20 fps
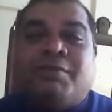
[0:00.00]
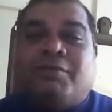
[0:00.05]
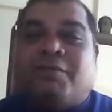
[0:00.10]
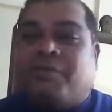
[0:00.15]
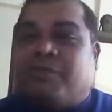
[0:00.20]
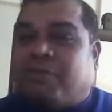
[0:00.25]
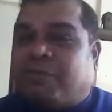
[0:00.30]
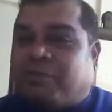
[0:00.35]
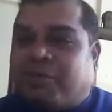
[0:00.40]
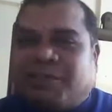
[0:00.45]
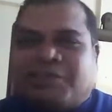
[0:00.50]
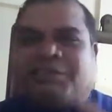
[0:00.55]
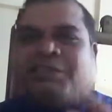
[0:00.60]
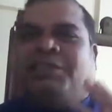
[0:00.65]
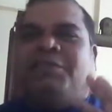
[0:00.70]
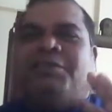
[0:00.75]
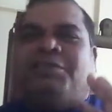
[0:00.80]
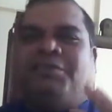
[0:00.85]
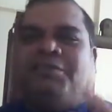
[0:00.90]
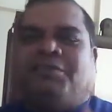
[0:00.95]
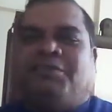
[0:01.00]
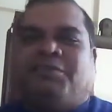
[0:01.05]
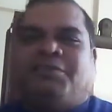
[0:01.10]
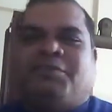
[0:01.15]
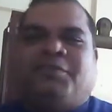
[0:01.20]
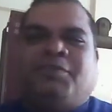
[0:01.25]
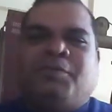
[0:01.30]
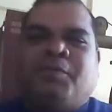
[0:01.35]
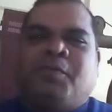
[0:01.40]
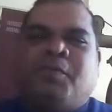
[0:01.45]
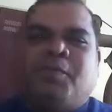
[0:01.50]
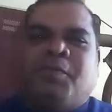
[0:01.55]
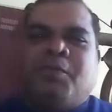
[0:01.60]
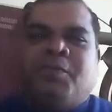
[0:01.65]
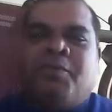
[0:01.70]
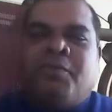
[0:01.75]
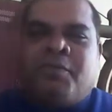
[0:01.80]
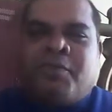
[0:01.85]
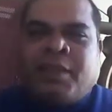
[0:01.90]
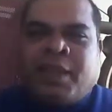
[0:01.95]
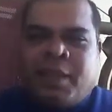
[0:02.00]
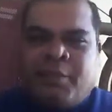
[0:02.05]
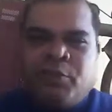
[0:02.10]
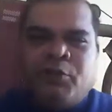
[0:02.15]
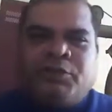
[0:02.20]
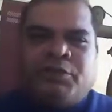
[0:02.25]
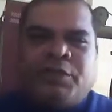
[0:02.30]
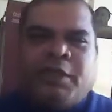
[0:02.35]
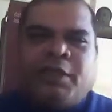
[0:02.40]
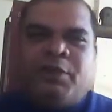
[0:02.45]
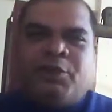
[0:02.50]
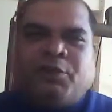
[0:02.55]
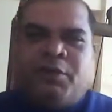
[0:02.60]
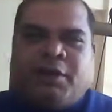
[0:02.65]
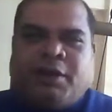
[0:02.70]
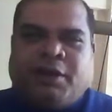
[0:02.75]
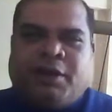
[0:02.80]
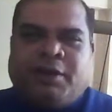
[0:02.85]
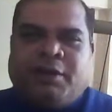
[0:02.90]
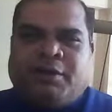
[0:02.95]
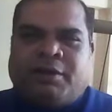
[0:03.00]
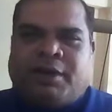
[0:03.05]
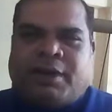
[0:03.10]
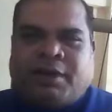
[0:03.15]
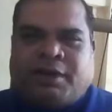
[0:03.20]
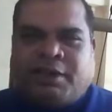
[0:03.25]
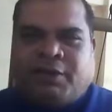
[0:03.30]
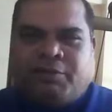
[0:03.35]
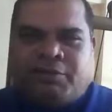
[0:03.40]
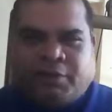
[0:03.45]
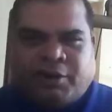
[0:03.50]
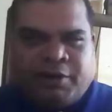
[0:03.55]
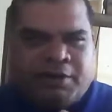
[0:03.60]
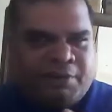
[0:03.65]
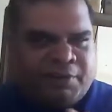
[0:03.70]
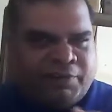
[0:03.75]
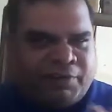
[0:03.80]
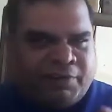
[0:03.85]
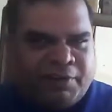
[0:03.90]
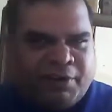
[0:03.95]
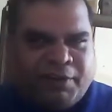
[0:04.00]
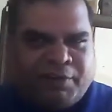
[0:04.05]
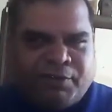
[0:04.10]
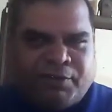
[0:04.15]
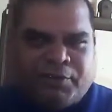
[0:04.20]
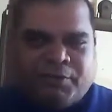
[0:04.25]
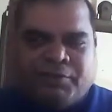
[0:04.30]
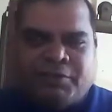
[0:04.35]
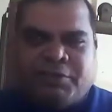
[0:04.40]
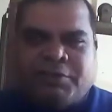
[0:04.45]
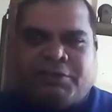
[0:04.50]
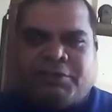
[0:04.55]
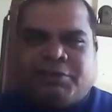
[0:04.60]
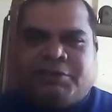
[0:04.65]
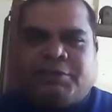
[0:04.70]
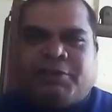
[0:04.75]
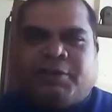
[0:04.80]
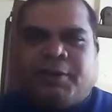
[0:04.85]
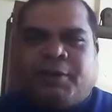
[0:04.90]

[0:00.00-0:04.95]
receive. I'm going to take you a little and give you a little flavor of this.